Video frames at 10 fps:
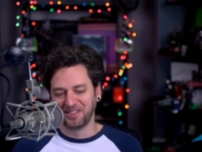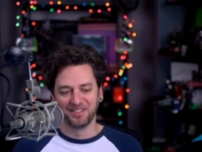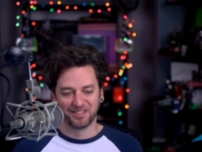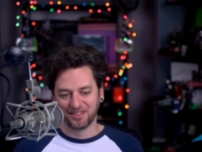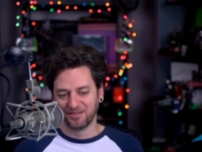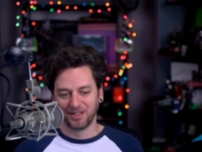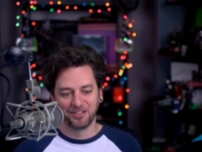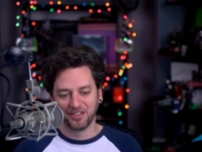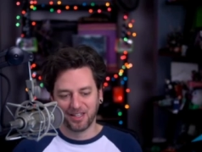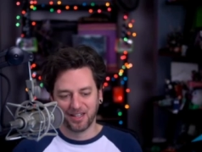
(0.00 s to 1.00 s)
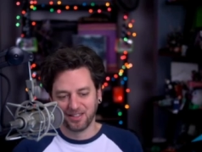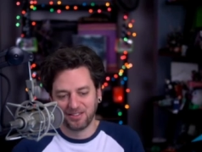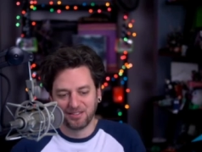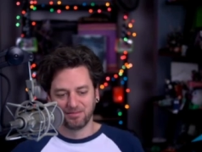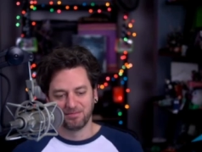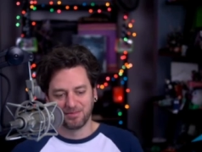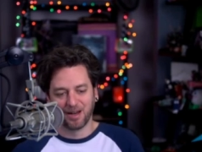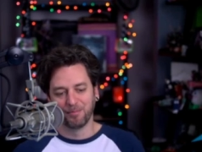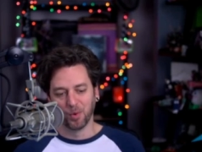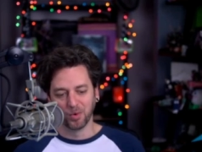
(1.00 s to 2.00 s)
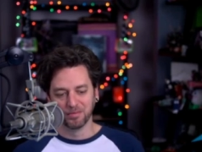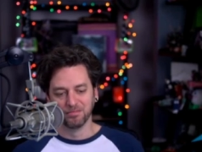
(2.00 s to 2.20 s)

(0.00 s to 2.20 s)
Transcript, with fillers: She just eventually kind of just got bored.